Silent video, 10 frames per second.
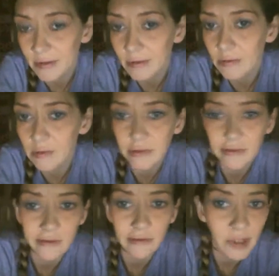So, we
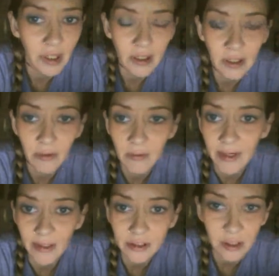kind of keep our
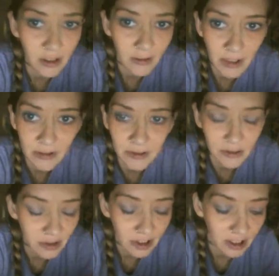mouth shut about
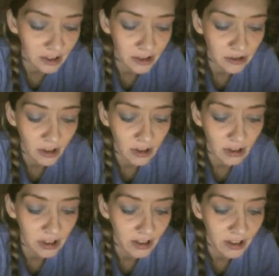certain things and try
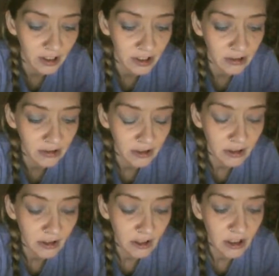not to think
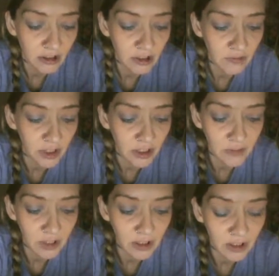too
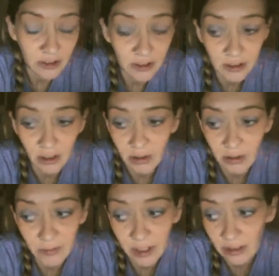much because
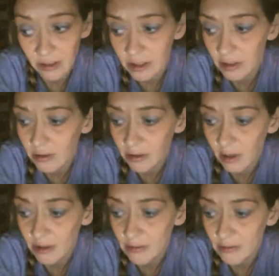apparently our
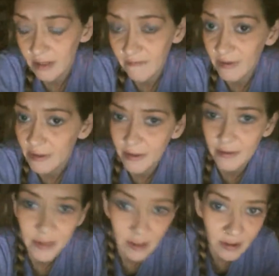thoughts manifest
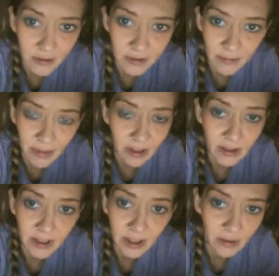themselves.
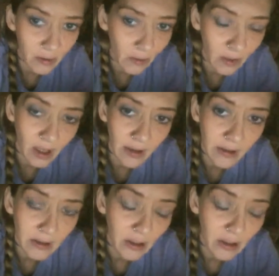Apparently, I don't know why.